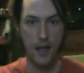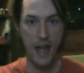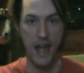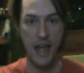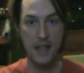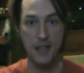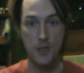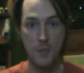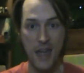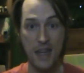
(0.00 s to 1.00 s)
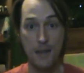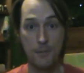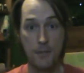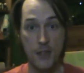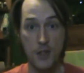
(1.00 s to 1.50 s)
and you may
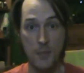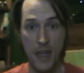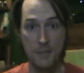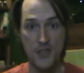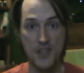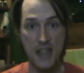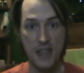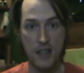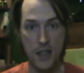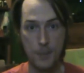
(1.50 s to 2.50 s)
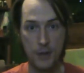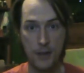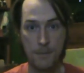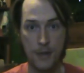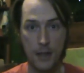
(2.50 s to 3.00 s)
have seen a couple
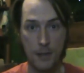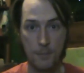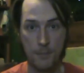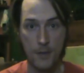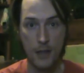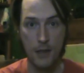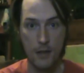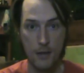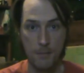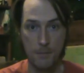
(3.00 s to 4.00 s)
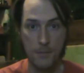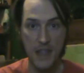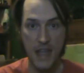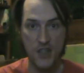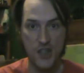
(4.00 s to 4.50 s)
of
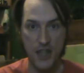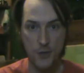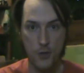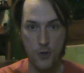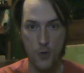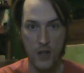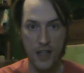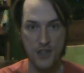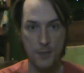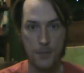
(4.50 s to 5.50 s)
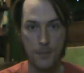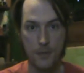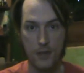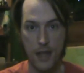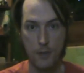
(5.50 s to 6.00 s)
VHS recordings
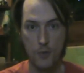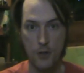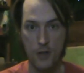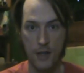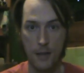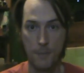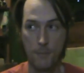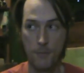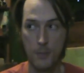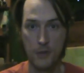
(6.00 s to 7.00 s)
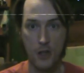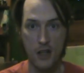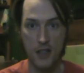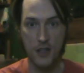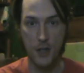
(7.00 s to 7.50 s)
that were from
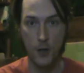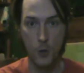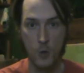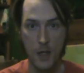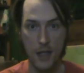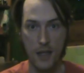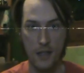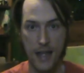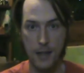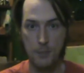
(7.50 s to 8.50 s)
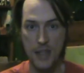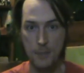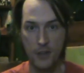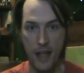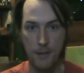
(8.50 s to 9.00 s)
long ago that
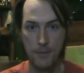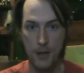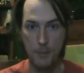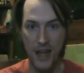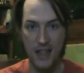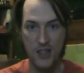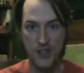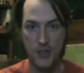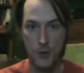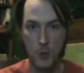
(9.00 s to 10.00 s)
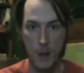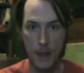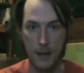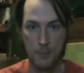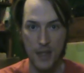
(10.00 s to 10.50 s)
people have managed
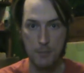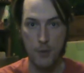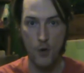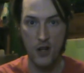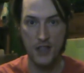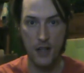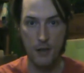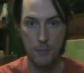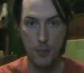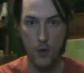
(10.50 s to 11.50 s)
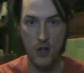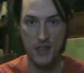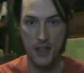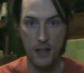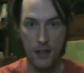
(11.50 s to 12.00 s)
to port
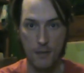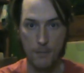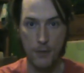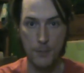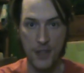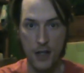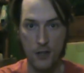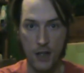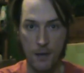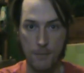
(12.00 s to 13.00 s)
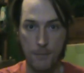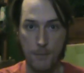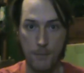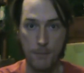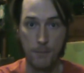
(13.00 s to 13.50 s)
from
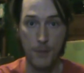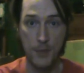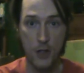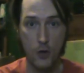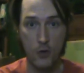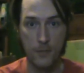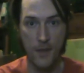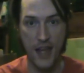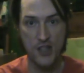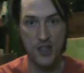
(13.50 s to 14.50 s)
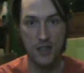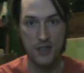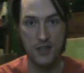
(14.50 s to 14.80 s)
their old-fashioned